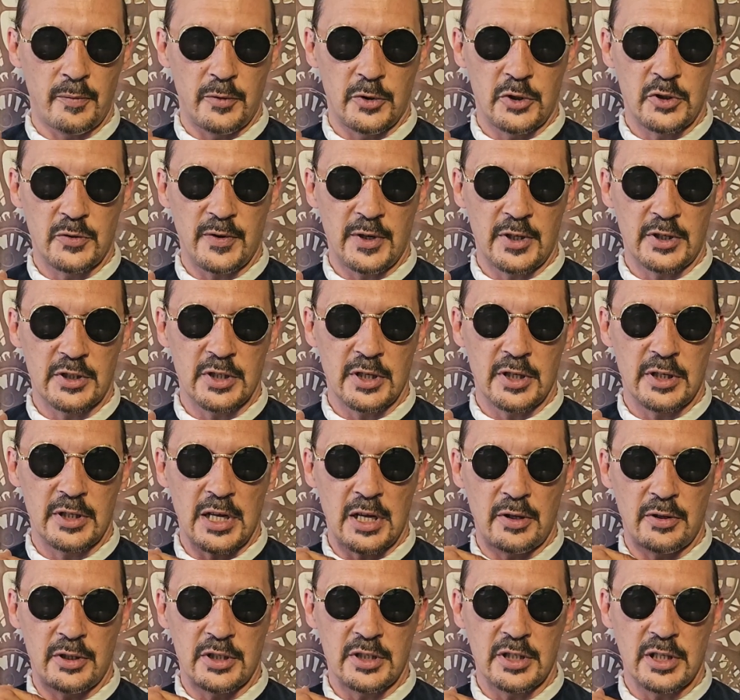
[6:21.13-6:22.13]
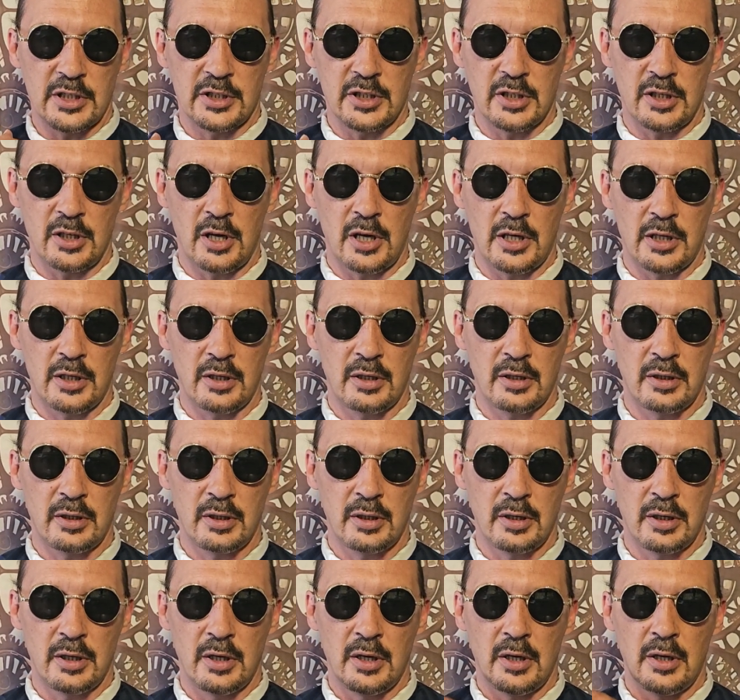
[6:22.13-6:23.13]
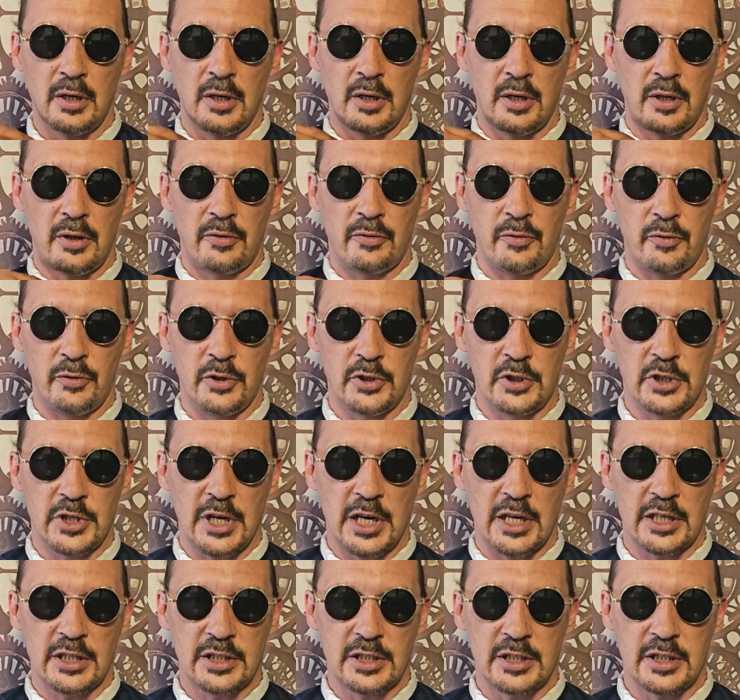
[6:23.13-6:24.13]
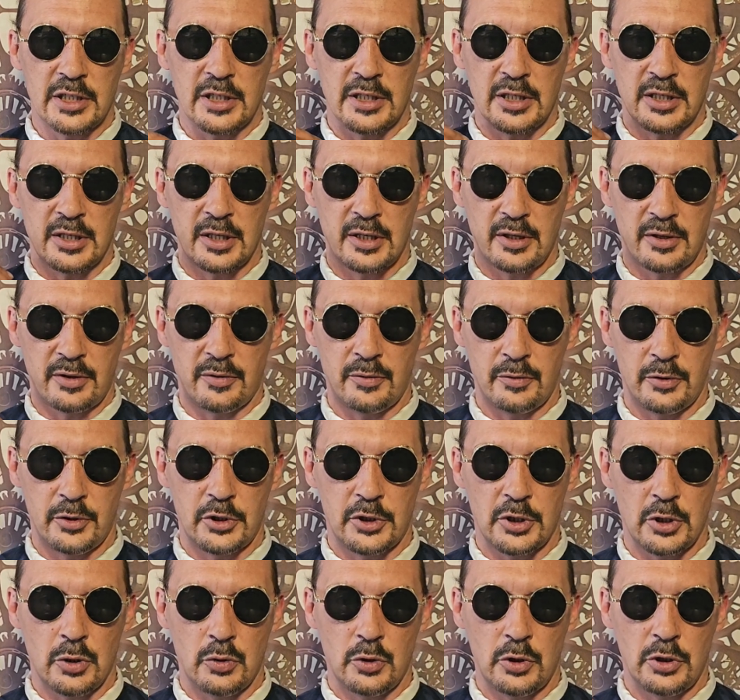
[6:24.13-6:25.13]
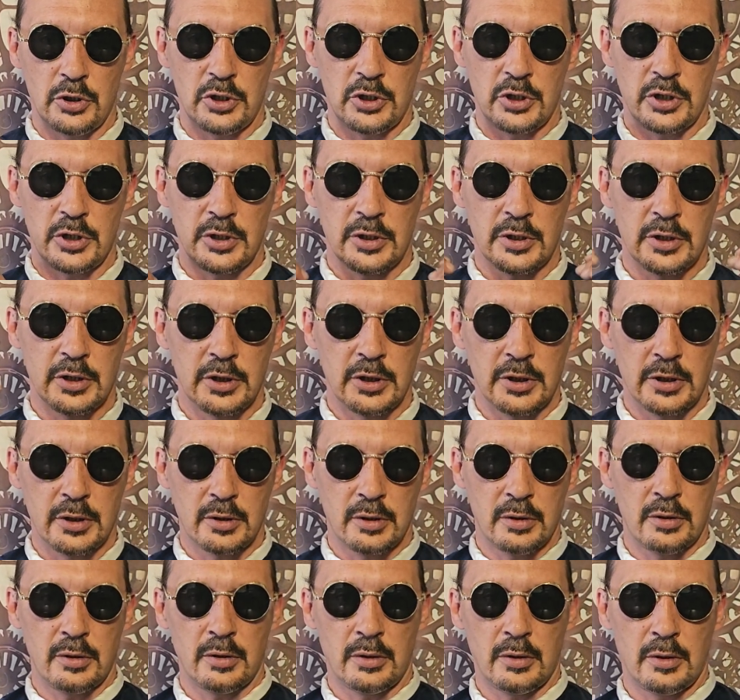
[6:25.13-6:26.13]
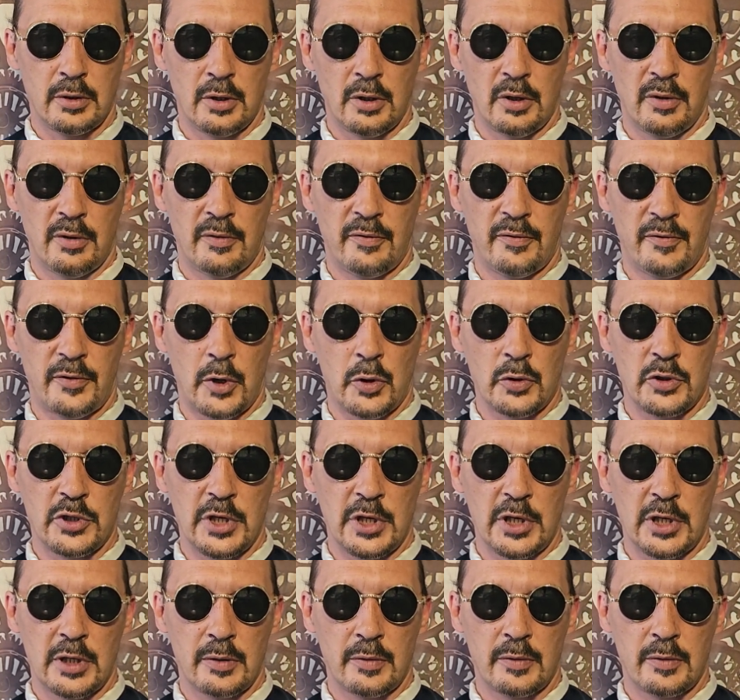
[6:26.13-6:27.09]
the sphincter down the center line, through the chest, through the shoulders, floating,